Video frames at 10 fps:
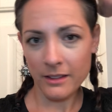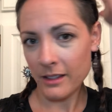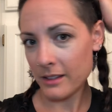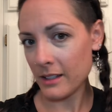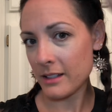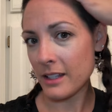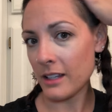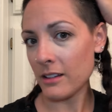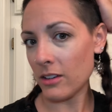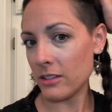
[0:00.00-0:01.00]
and then
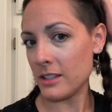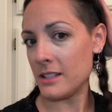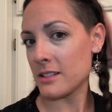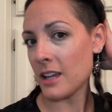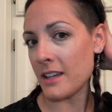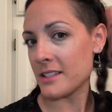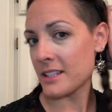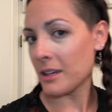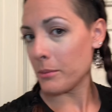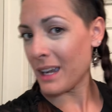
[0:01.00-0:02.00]
get all these guys to
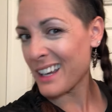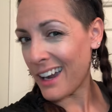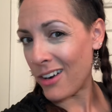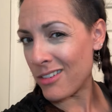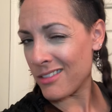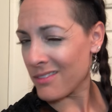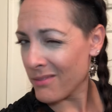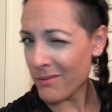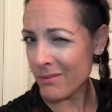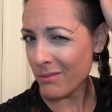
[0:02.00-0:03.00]
come back out.
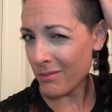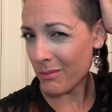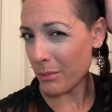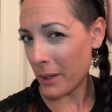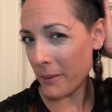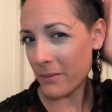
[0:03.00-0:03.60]
But